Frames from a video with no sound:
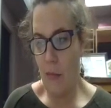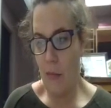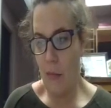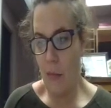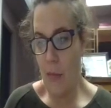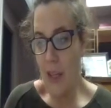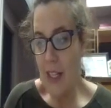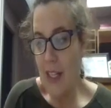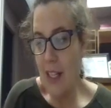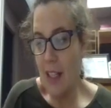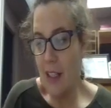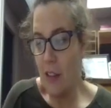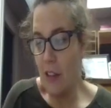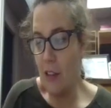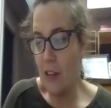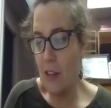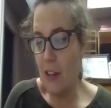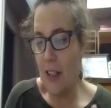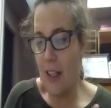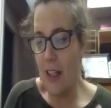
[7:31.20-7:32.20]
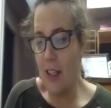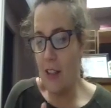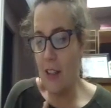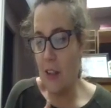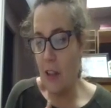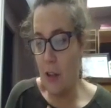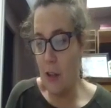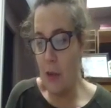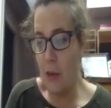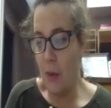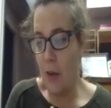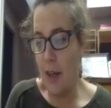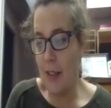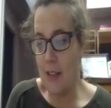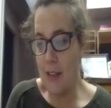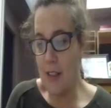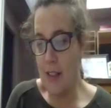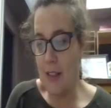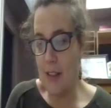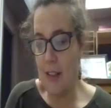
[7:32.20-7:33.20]
we need to look at the
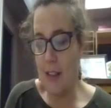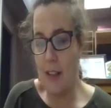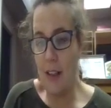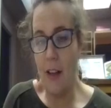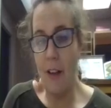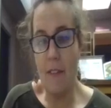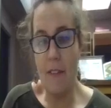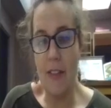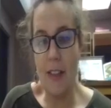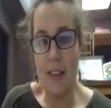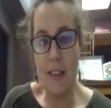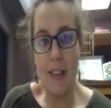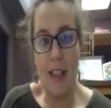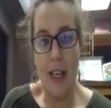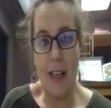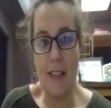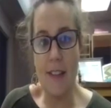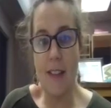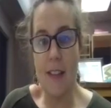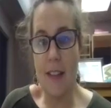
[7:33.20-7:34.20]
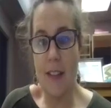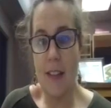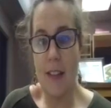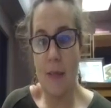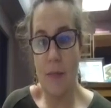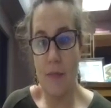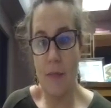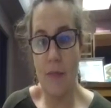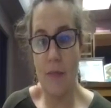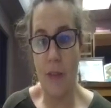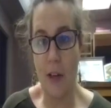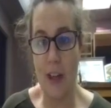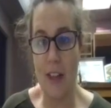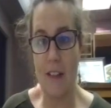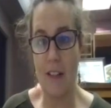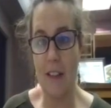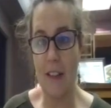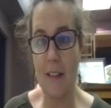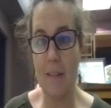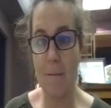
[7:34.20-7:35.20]
nuances of these cases,
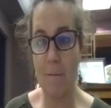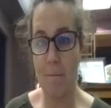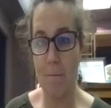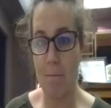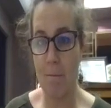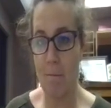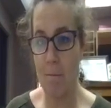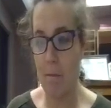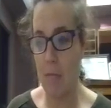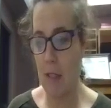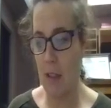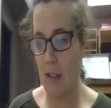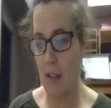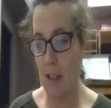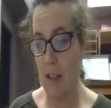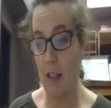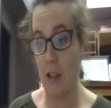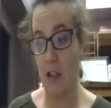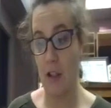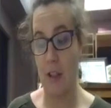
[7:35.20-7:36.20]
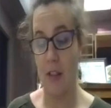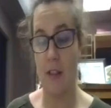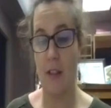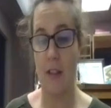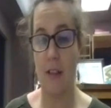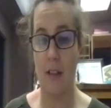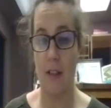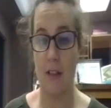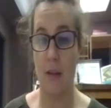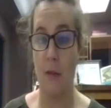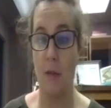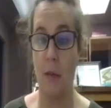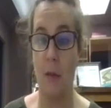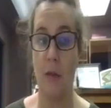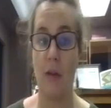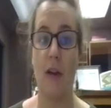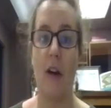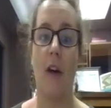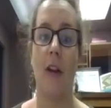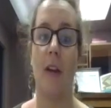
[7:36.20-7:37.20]
frankly, in the justice system when
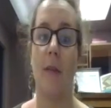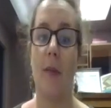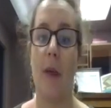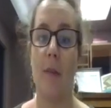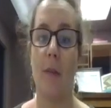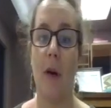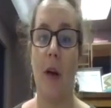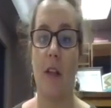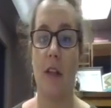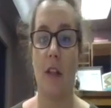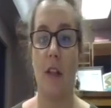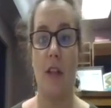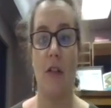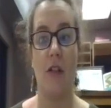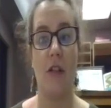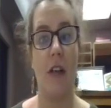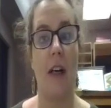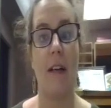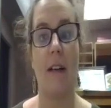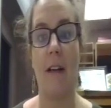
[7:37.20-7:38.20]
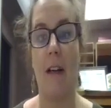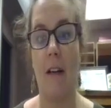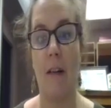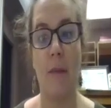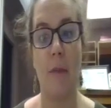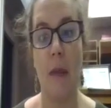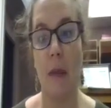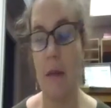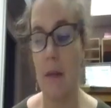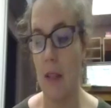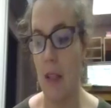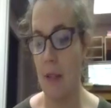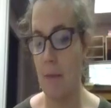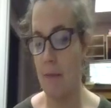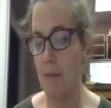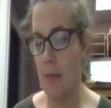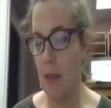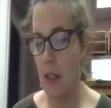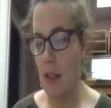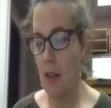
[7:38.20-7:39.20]
we're talking about prosecution and accountability.
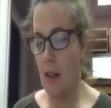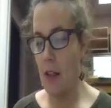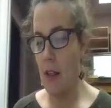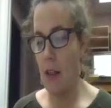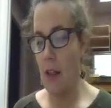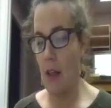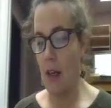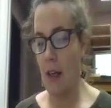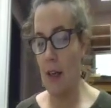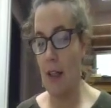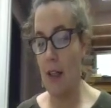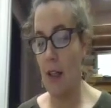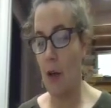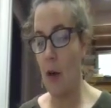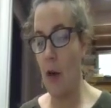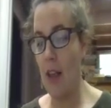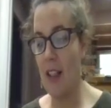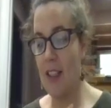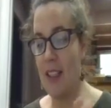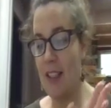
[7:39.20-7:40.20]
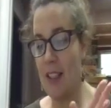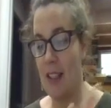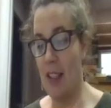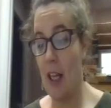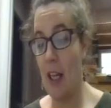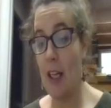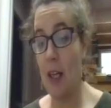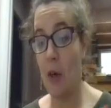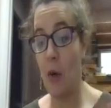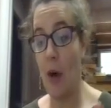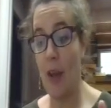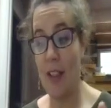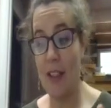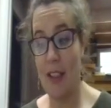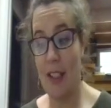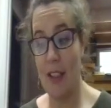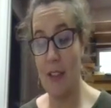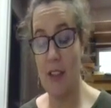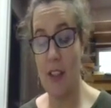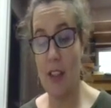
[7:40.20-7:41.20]
In a
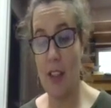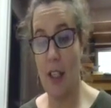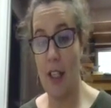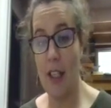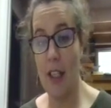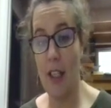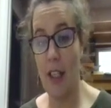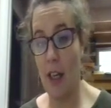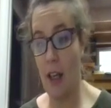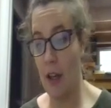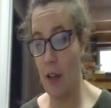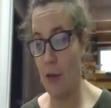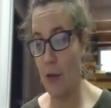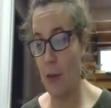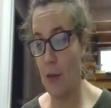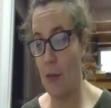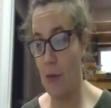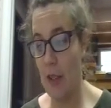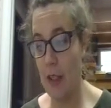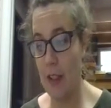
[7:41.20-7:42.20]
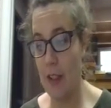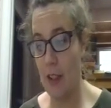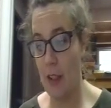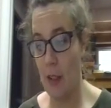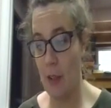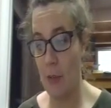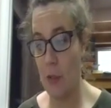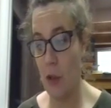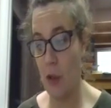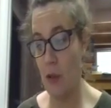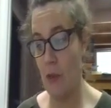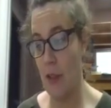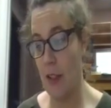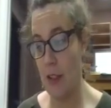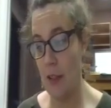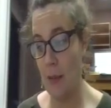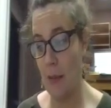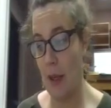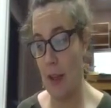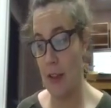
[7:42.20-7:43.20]
qualitative study from victim to
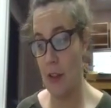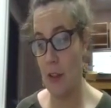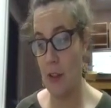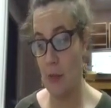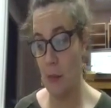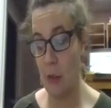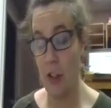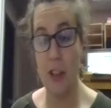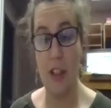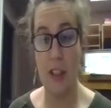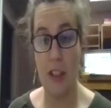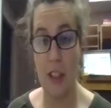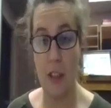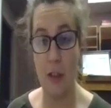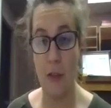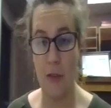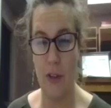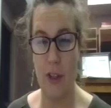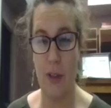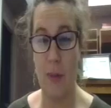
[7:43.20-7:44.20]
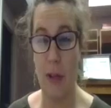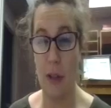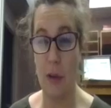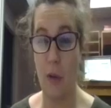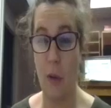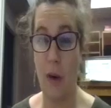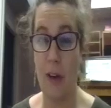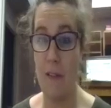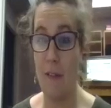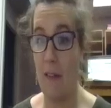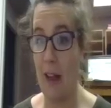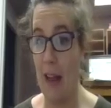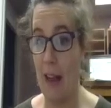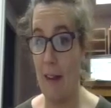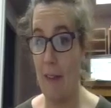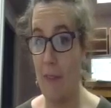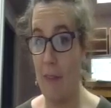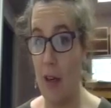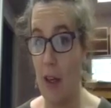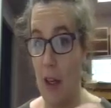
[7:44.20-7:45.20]
victimizers, which is interviews about
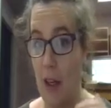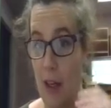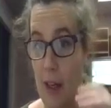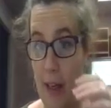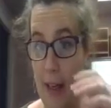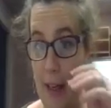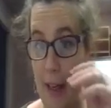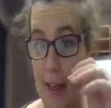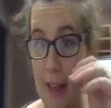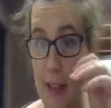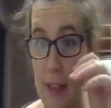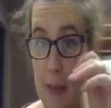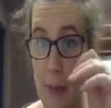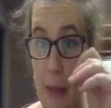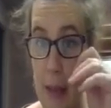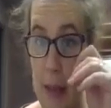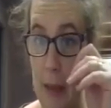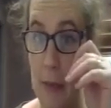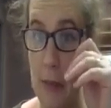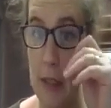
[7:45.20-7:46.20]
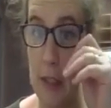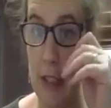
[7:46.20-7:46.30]
25 ex-pimps